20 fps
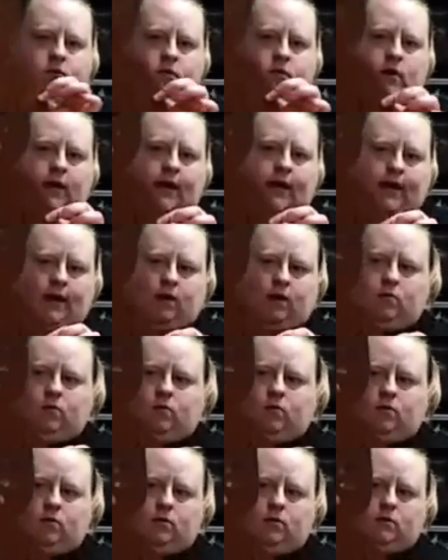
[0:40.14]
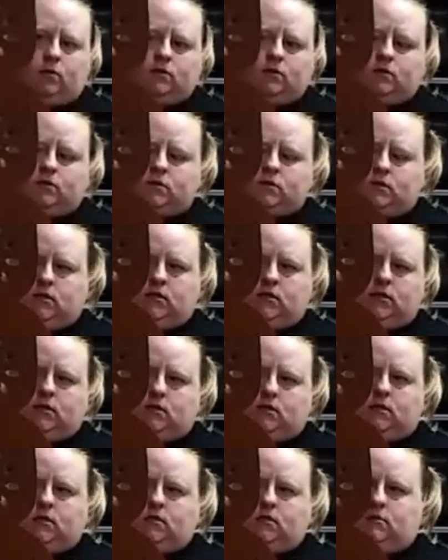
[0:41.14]
little owl,
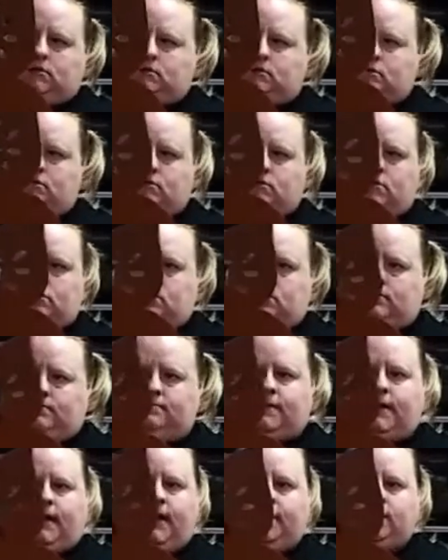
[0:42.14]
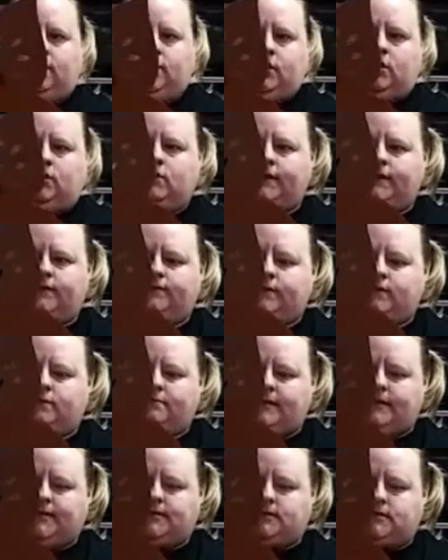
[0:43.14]
I don't know if
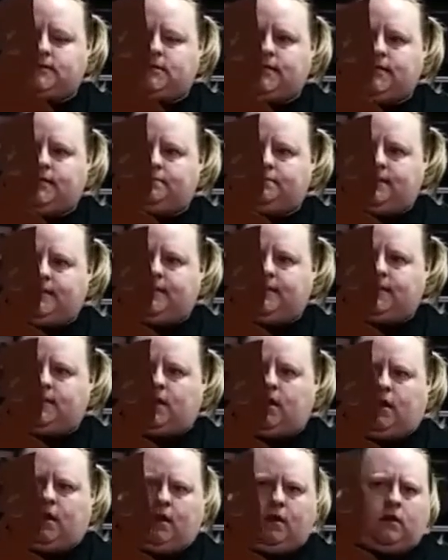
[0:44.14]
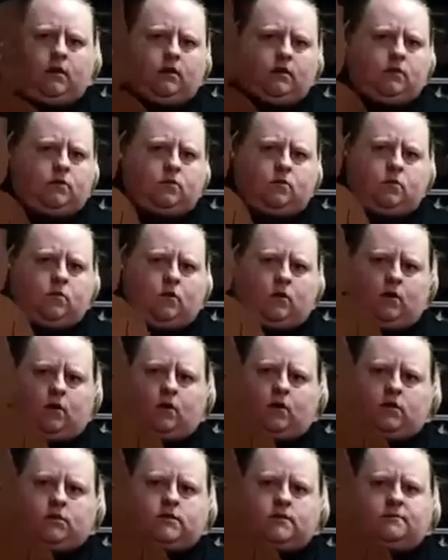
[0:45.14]
they're meant to like be hung,
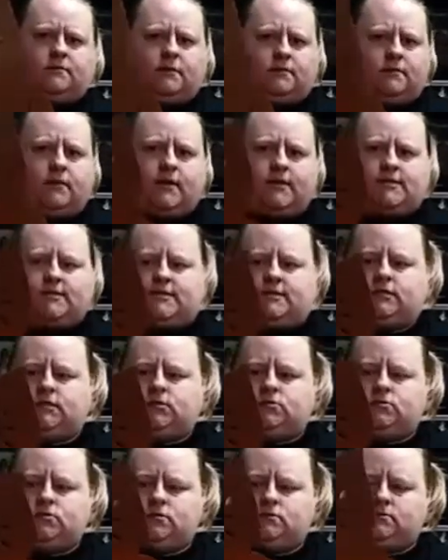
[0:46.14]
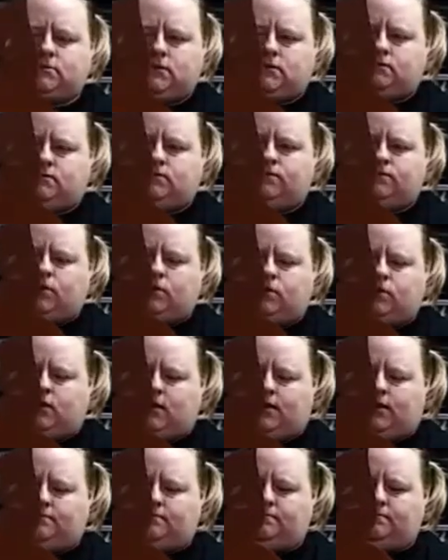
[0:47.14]
or some people I've seen use them for
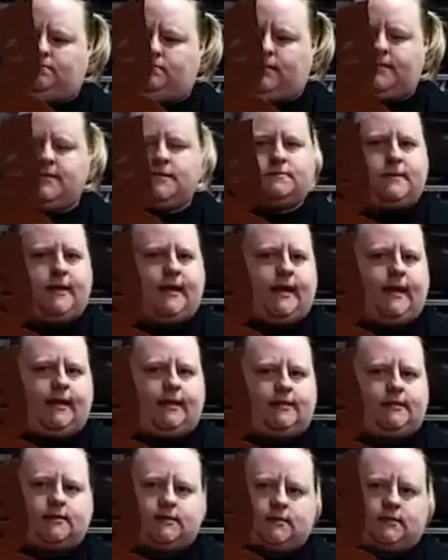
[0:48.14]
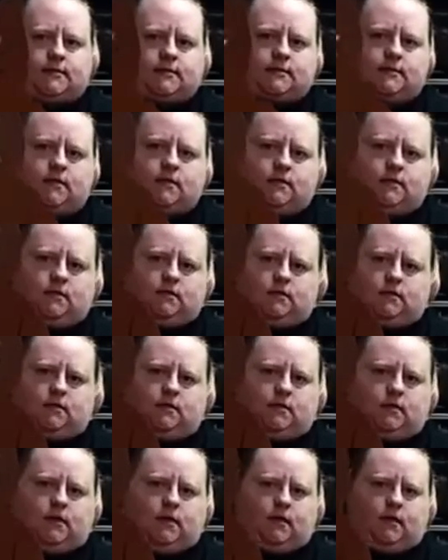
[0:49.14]
placemats,
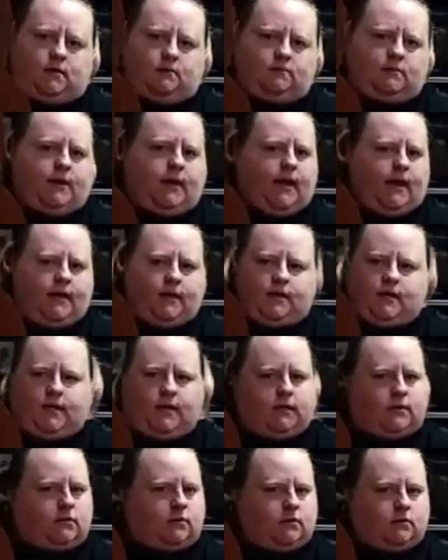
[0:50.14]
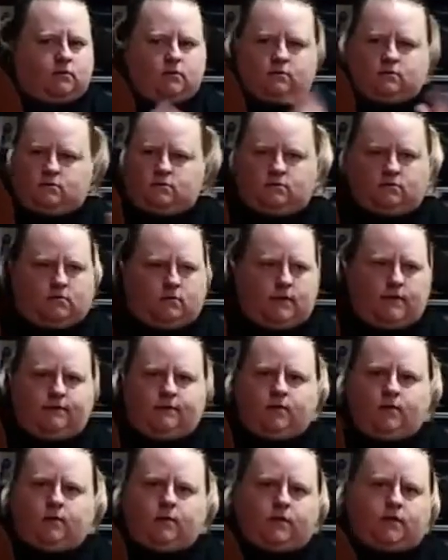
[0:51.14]
but either,
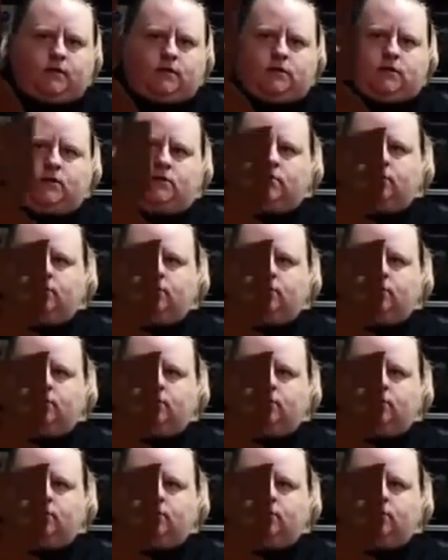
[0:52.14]
whatever you want to